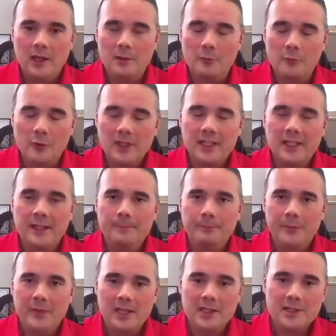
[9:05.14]
I'm
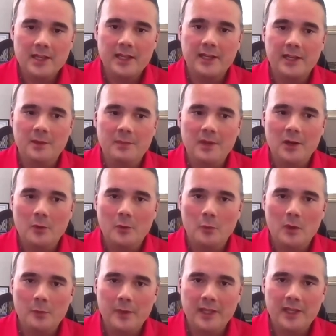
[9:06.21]
really excited about
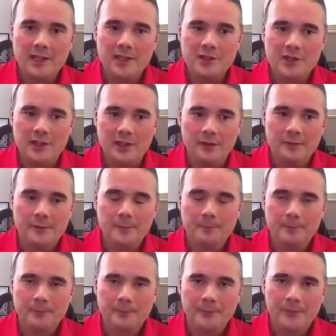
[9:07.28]
what we can achieve.
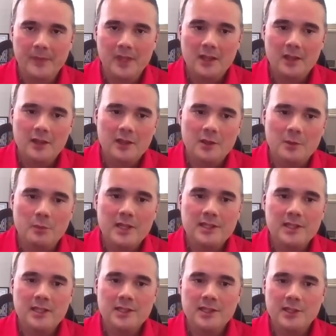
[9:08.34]
The
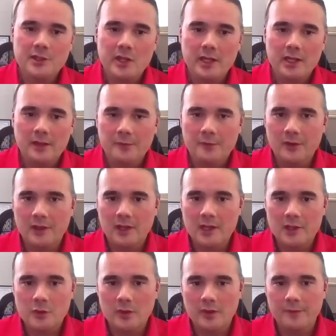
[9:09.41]
president's agenda for the
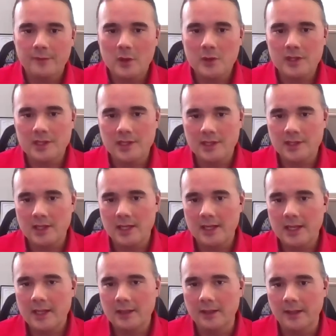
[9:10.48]
country focuses on
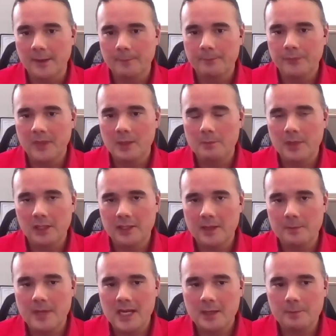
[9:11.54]
healing and
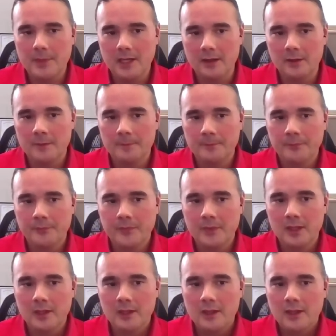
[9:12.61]
building back better.
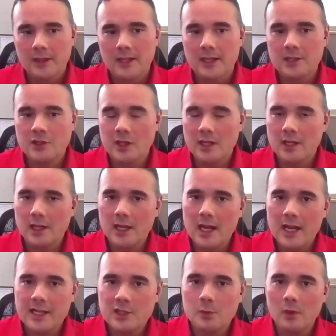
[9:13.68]
That agenda
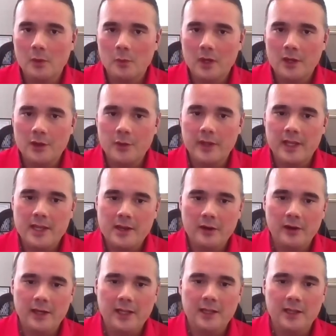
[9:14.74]
guides what we're doing
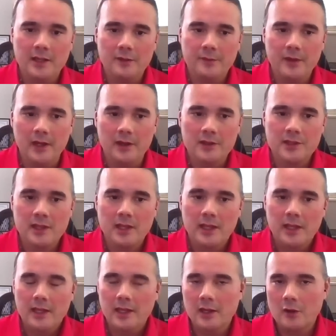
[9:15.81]
here in Indian Affairs
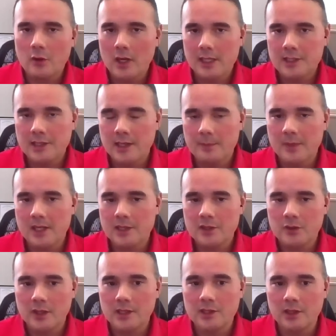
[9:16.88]
and across the
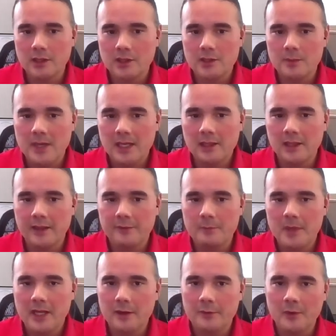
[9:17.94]
administration to make
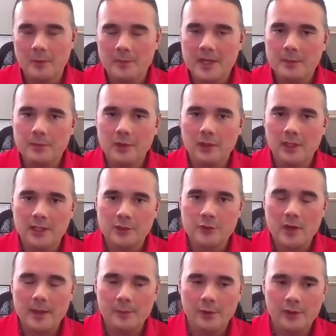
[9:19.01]
life better for people in
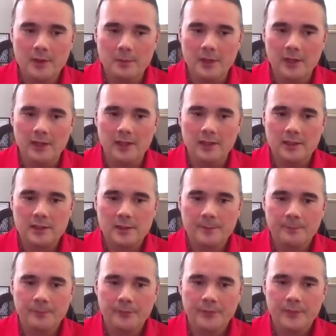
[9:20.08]
tribal communities.